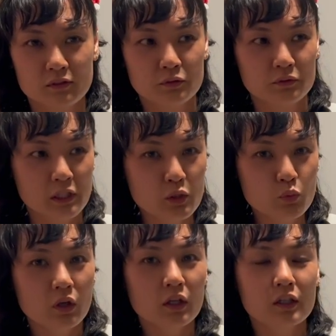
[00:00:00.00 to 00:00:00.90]
really
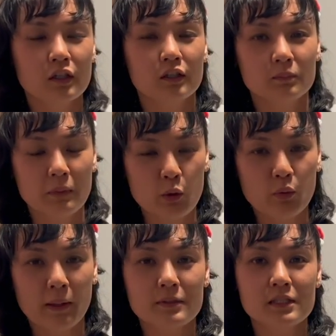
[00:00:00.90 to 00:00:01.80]
work on my
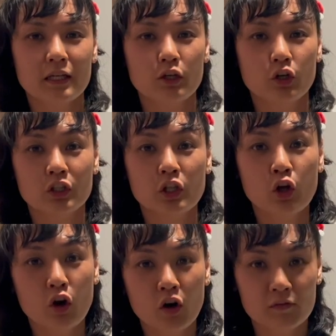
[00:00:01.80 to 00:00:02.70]
website on
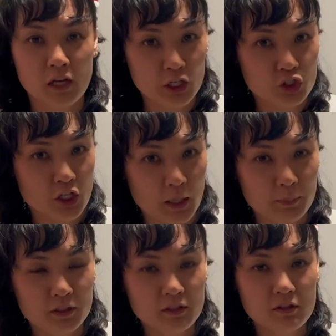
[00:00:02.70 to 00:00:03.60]
law of large
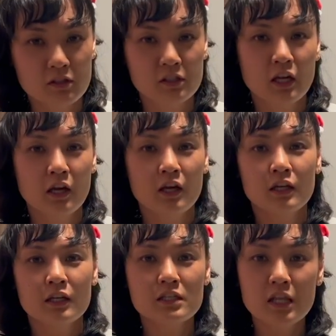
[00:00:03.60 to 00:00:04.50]
happiness.
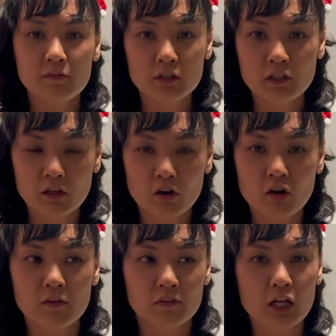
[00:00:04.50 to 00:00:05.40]
It's never the
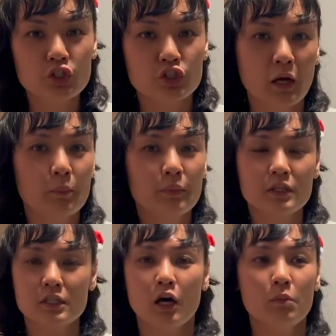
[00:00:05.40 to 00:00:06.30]
law of large
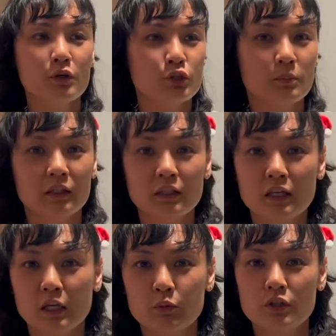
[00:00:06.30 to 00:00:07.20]
numbers. How much money
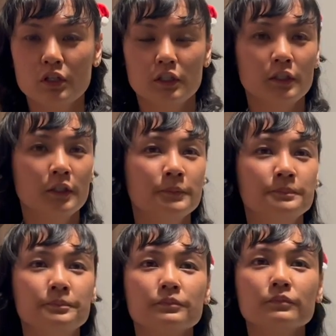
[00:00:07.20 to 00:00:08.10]
can we earn?
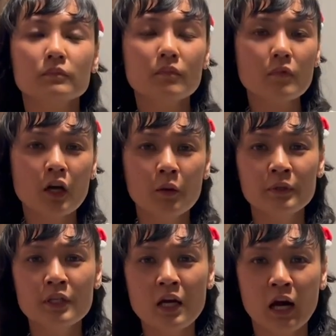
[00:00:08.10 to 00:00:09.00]
How
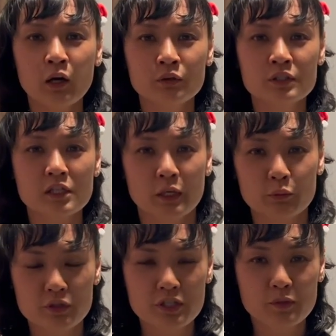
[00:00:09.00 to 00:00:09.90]
many hours
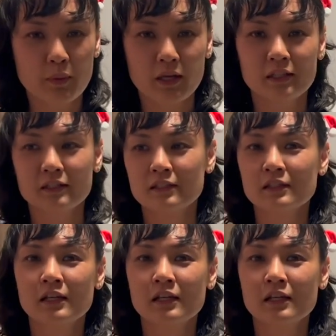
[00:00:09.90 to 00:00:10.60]
can we spend?